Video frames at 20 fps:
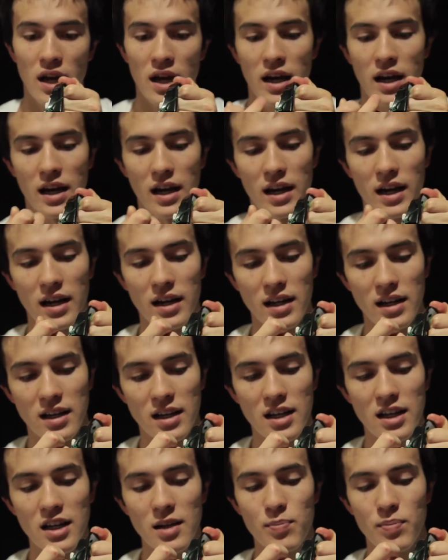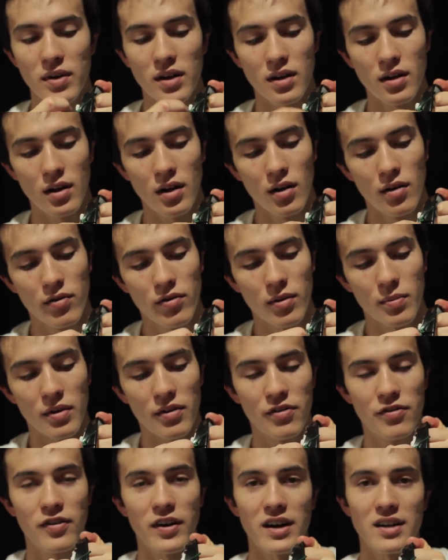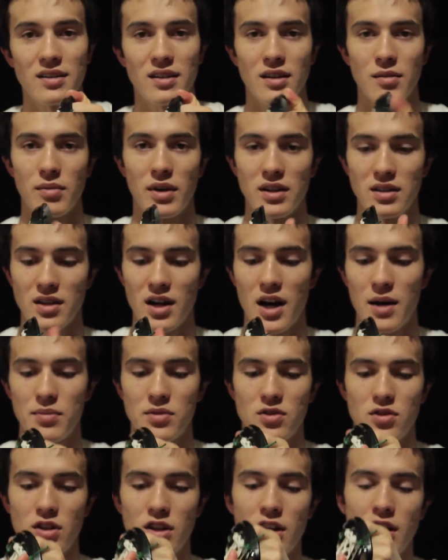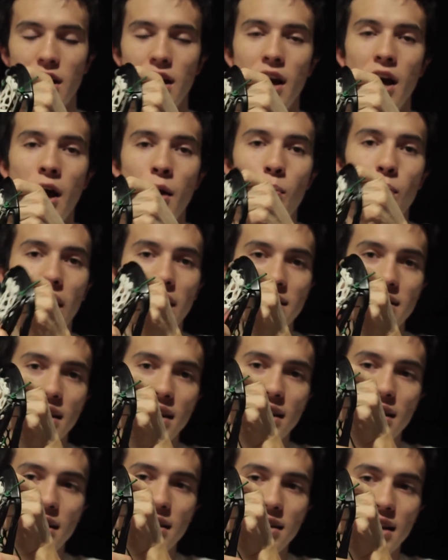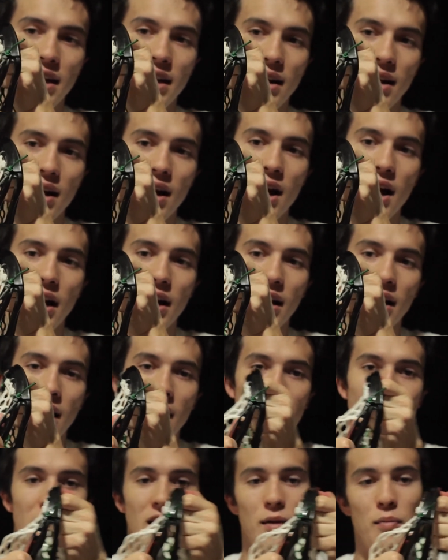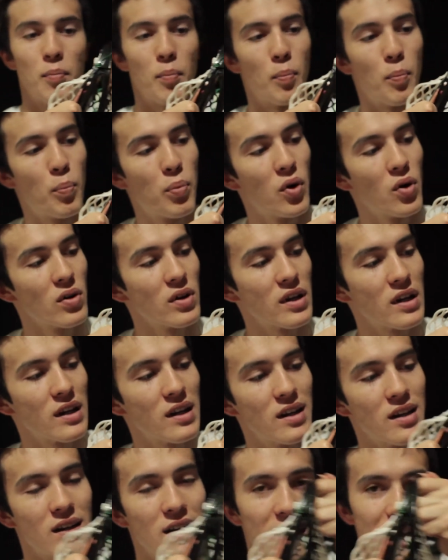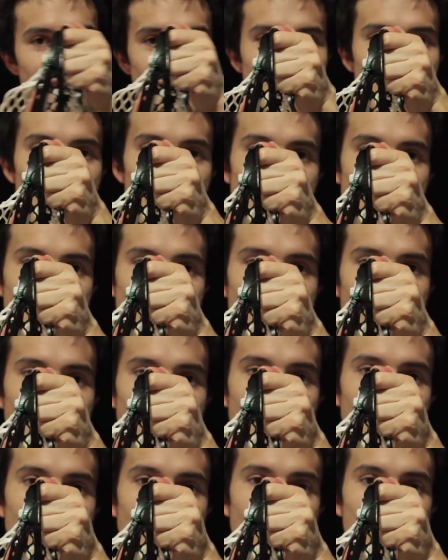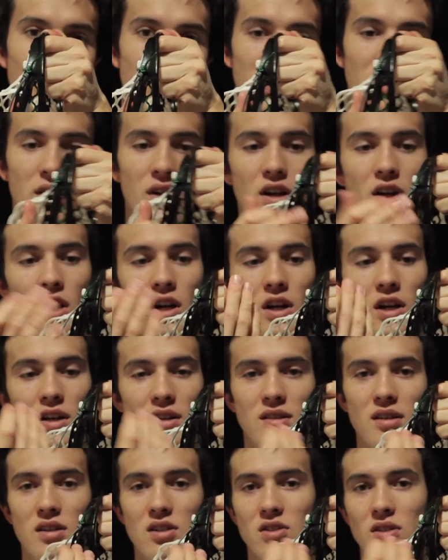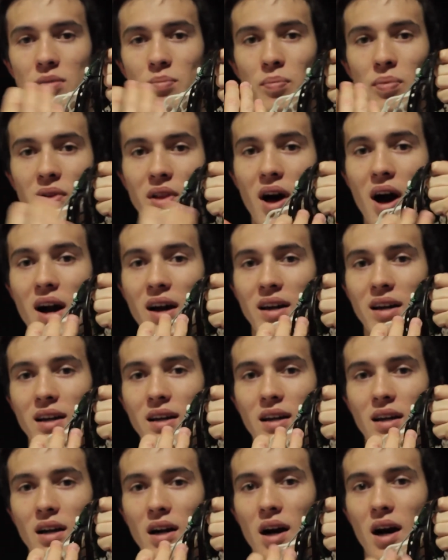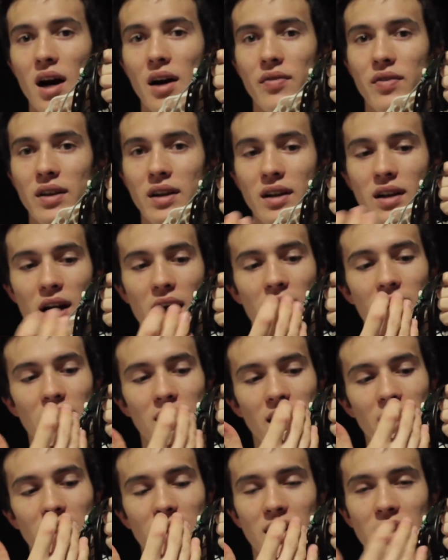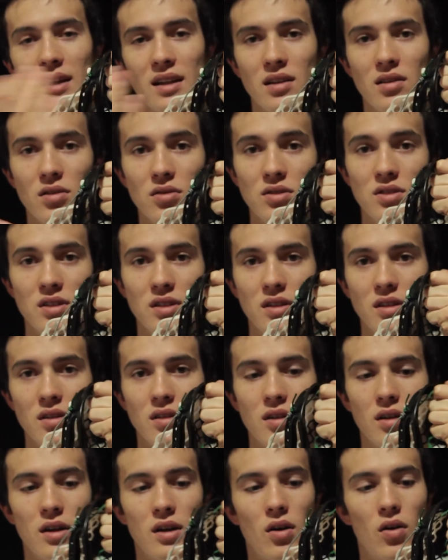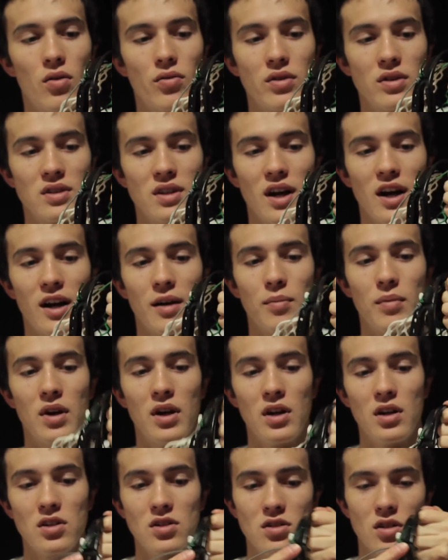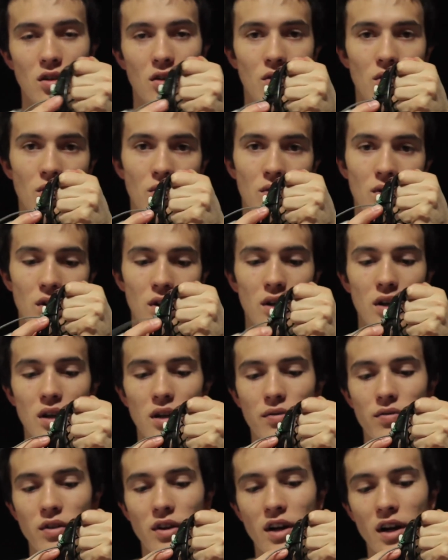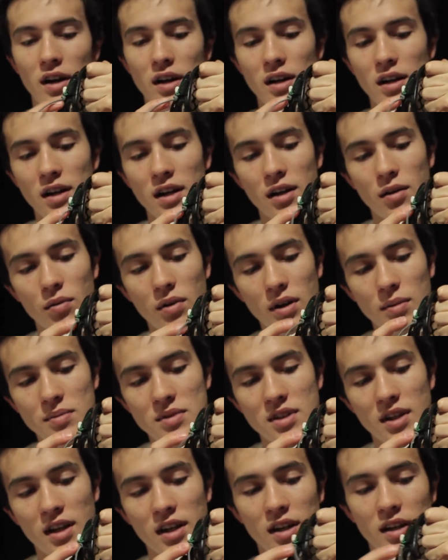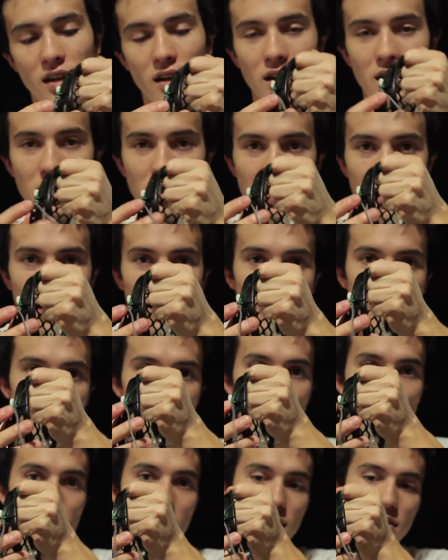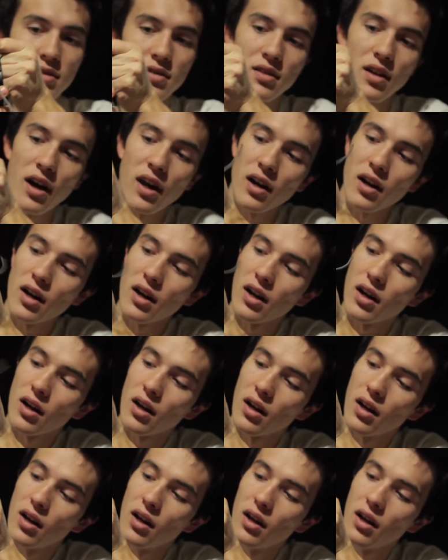and kind of keep it from affecting my top string by taking that knot and pulling it in as tight as I can up there, essentially blocking it off and not letting it loosen over time. So if you kind of get what I'm saying, that, you know, it's not gonna